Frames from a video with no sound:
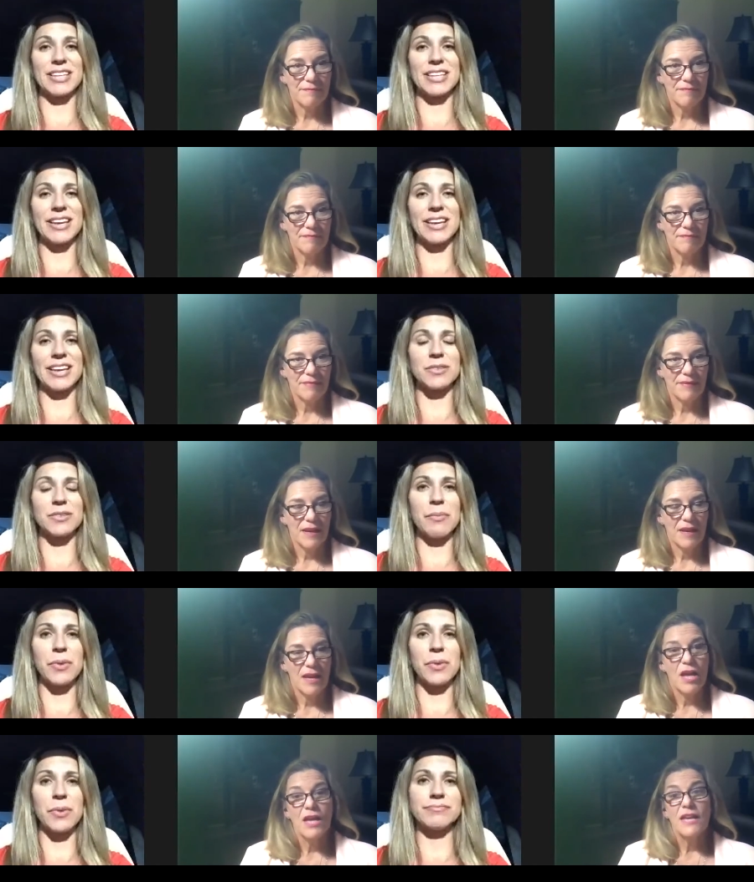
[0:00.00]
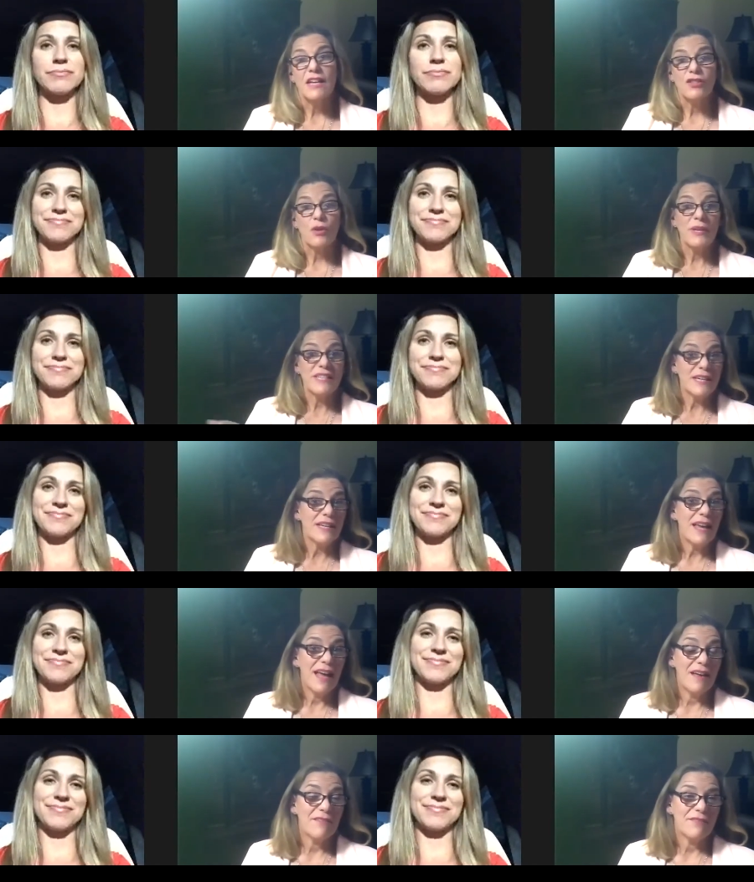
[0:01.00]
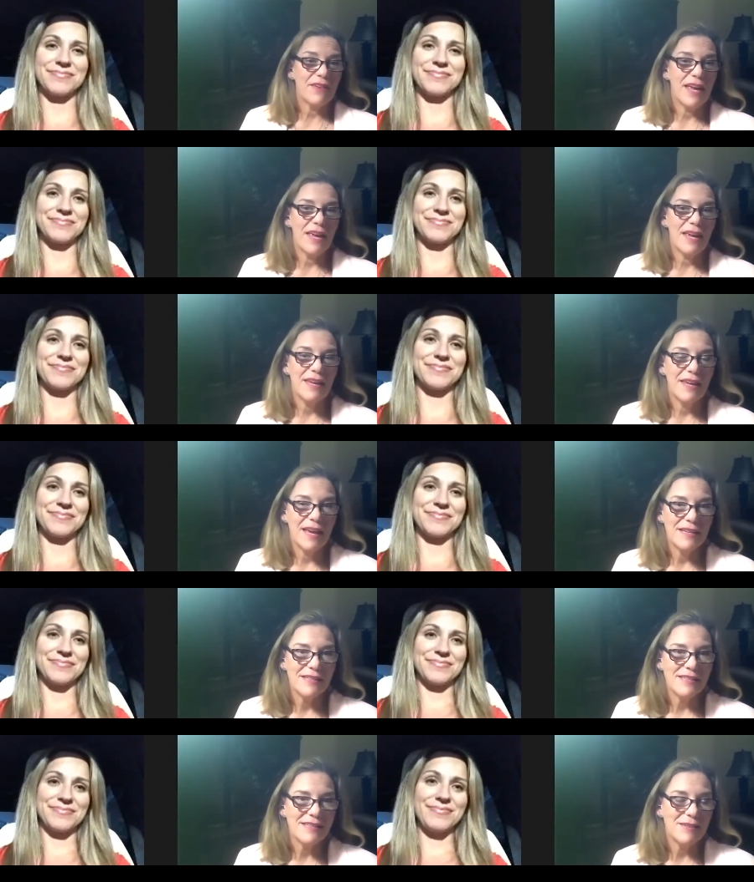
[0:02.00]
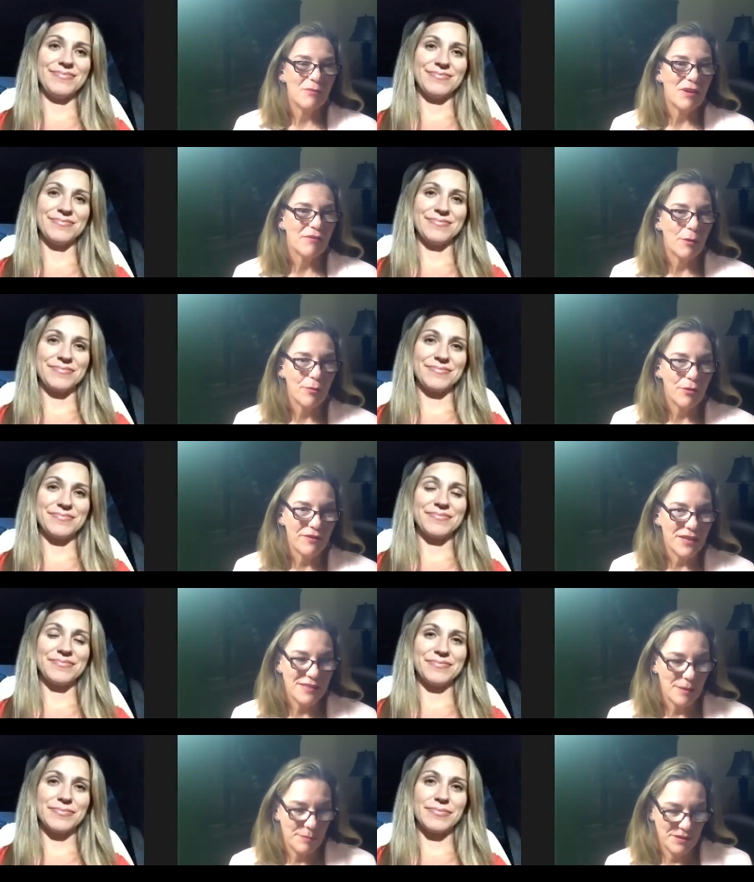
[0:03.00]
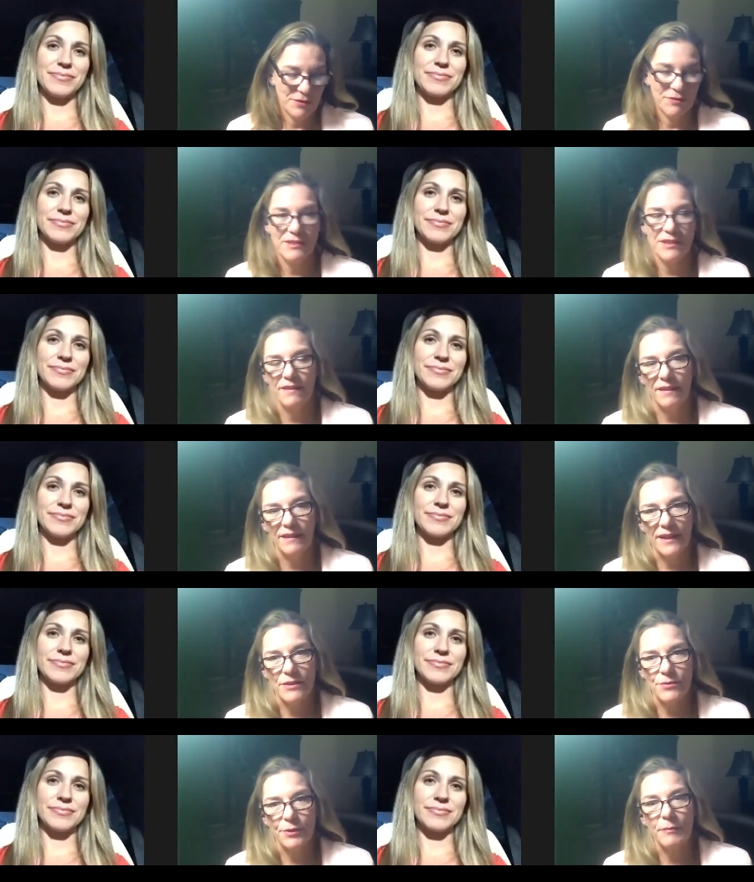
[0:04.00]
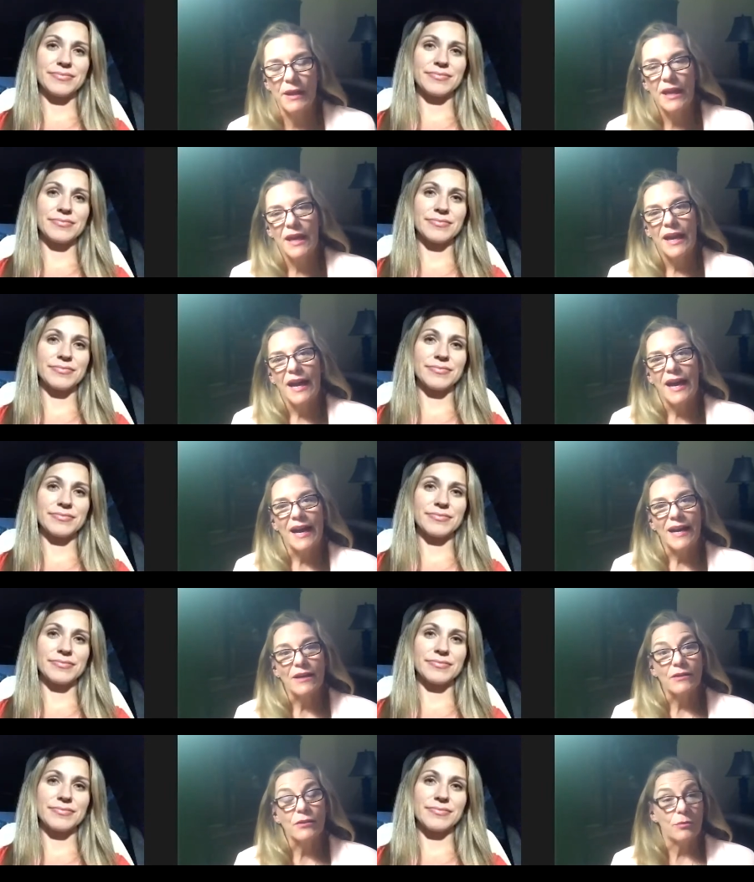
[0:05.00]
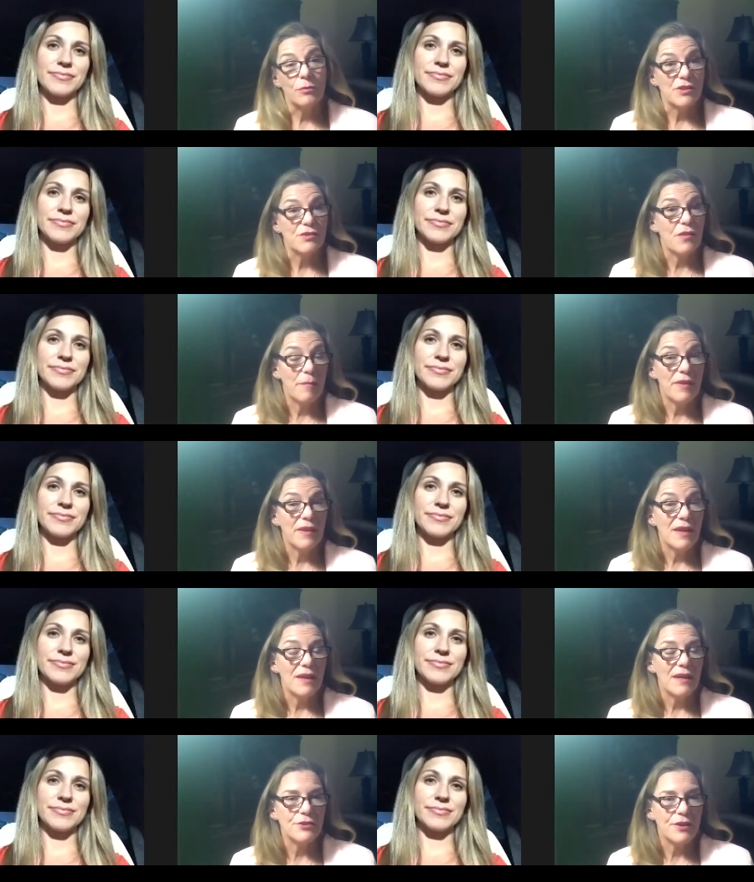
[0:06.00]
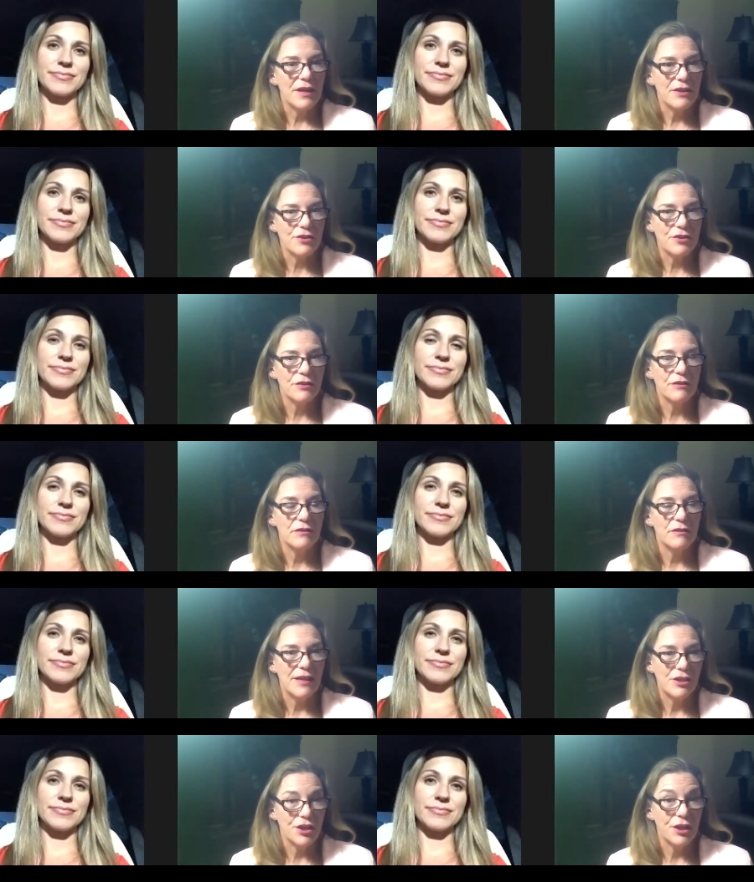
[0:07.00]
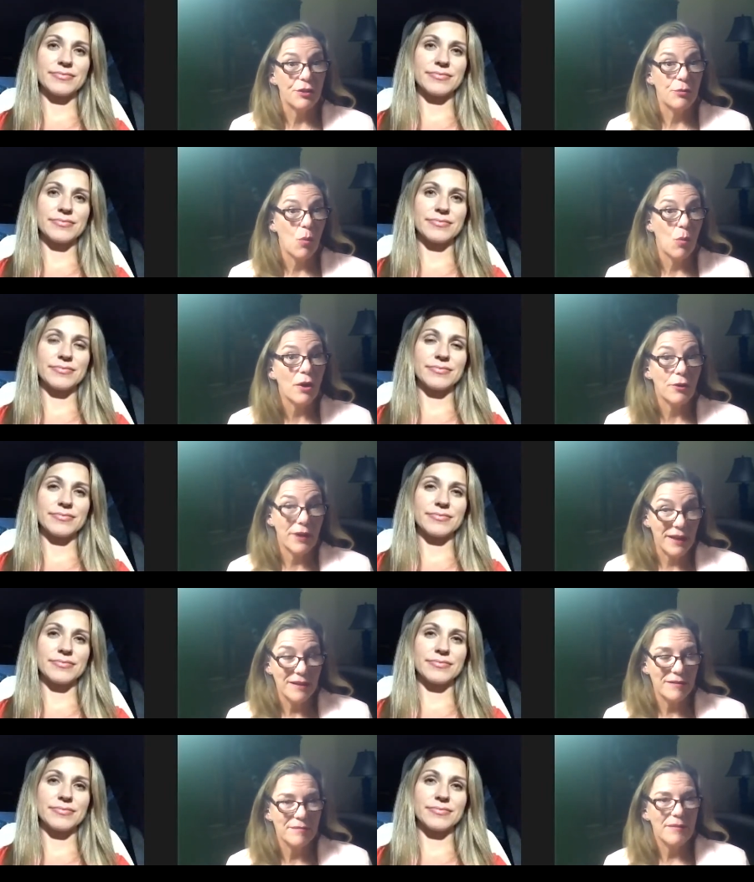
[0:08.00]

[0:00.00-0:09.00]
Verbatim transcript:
Speaker 1: the memo.
Speaker 2: Yeah, so we did have a guest in one of our previous episodes in the ladies' room uh, who was from the international NGO Water Aid.